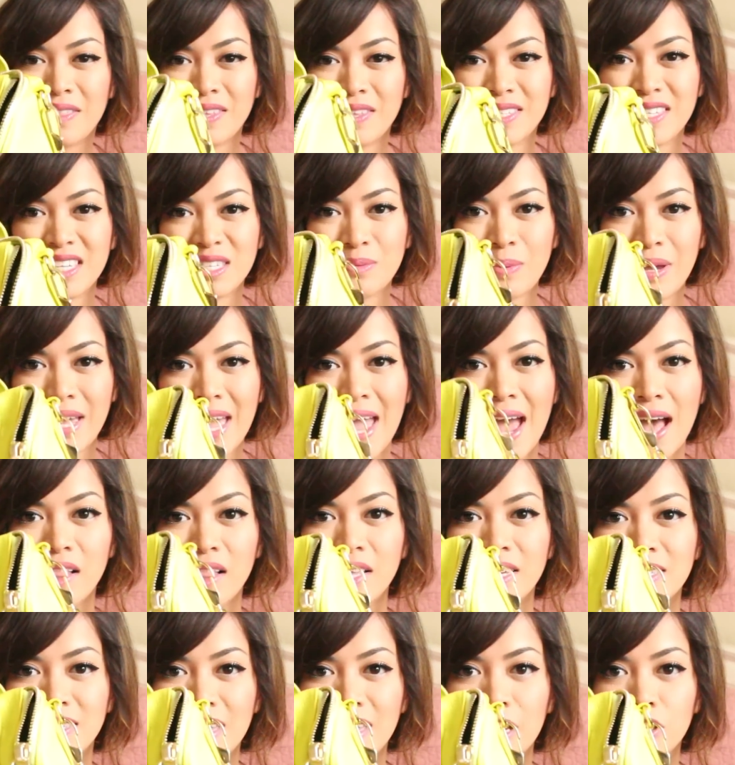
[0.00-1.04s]
This is my
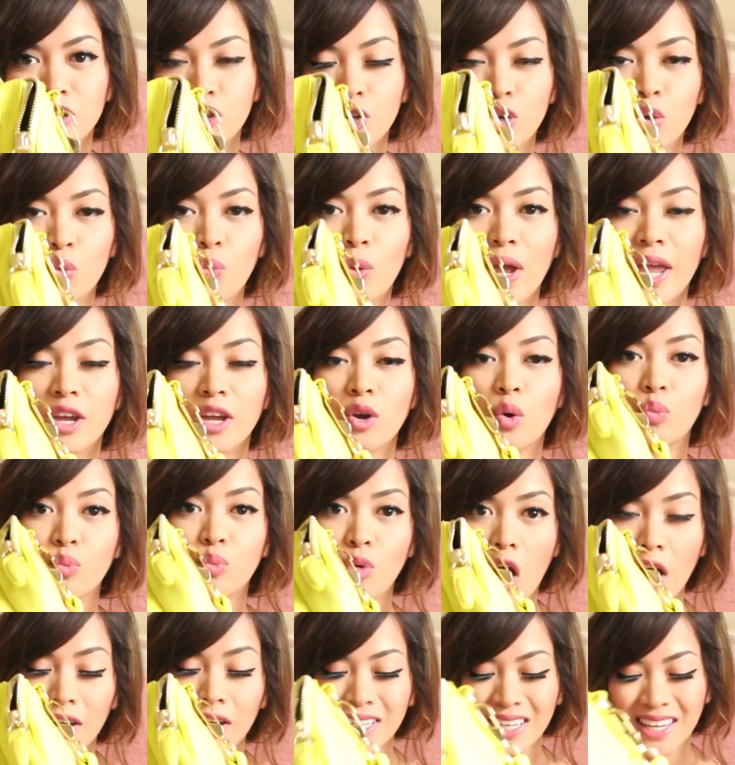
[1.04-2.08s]
Alexander Wang
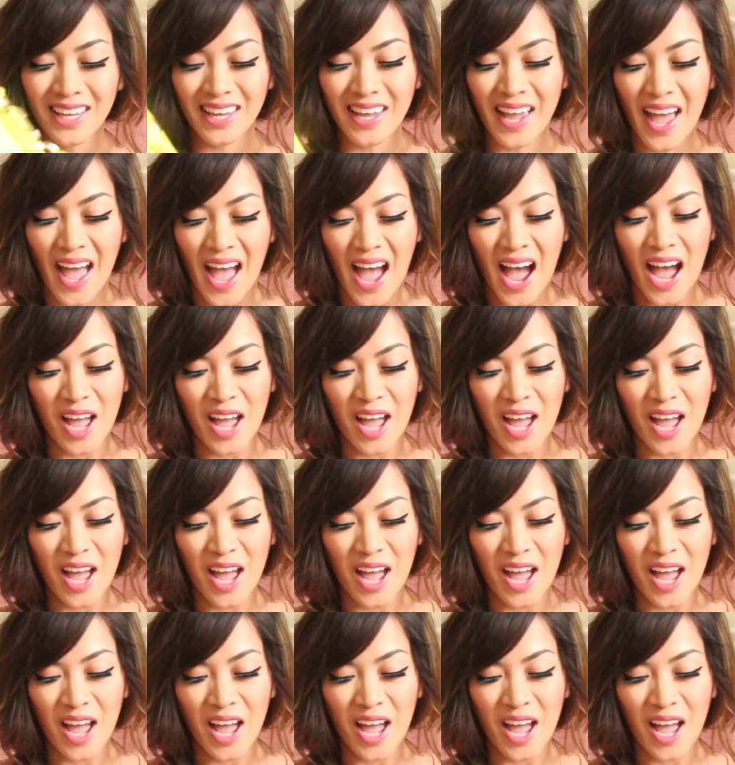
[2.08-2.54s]
Rocky.